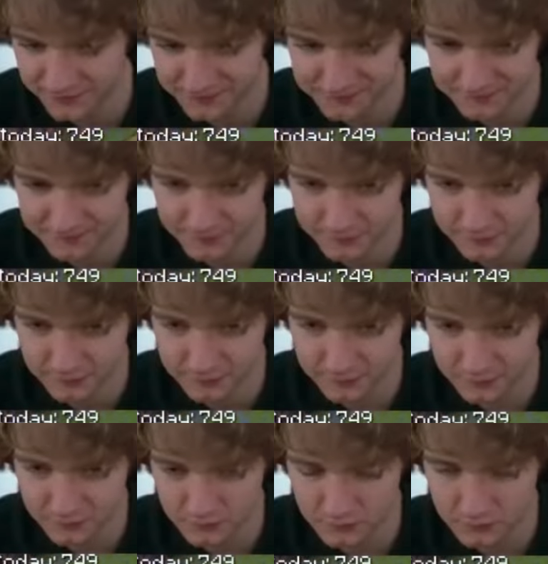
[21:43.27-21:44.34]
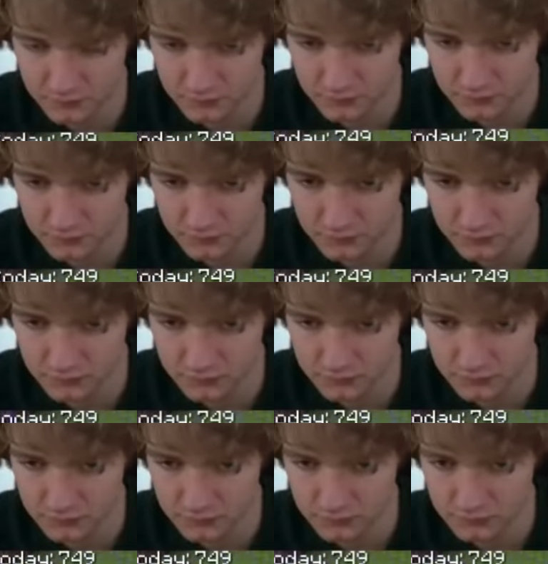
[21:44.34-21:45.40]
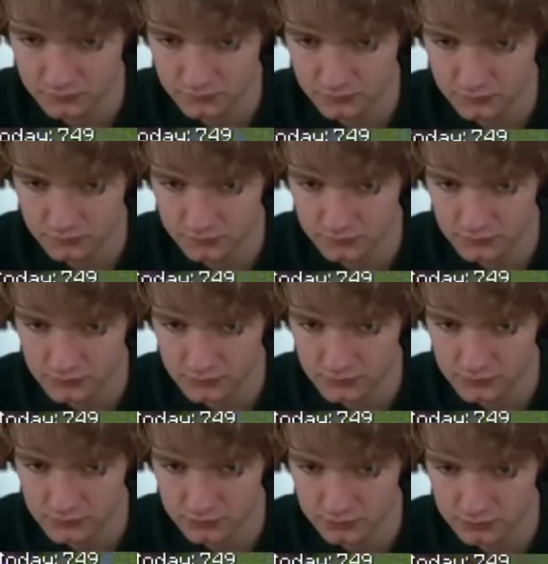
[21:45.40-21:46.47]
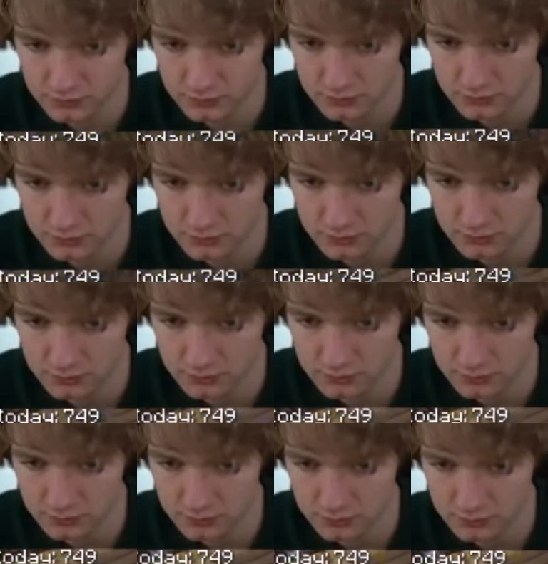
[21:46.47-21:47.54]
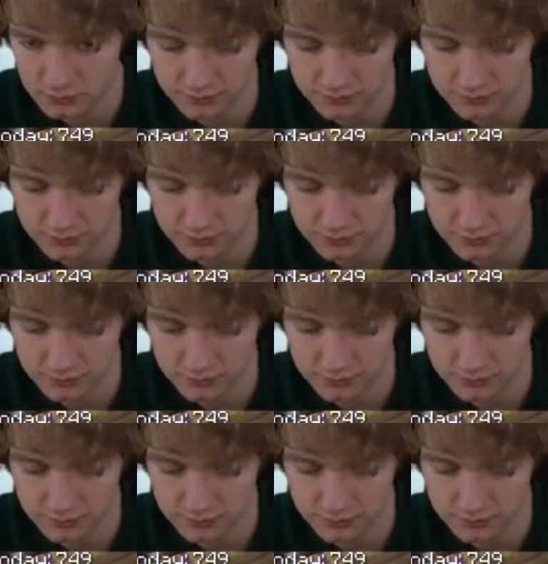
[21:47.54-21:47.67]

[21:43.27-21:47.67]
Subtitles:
No one is speaking in this clip.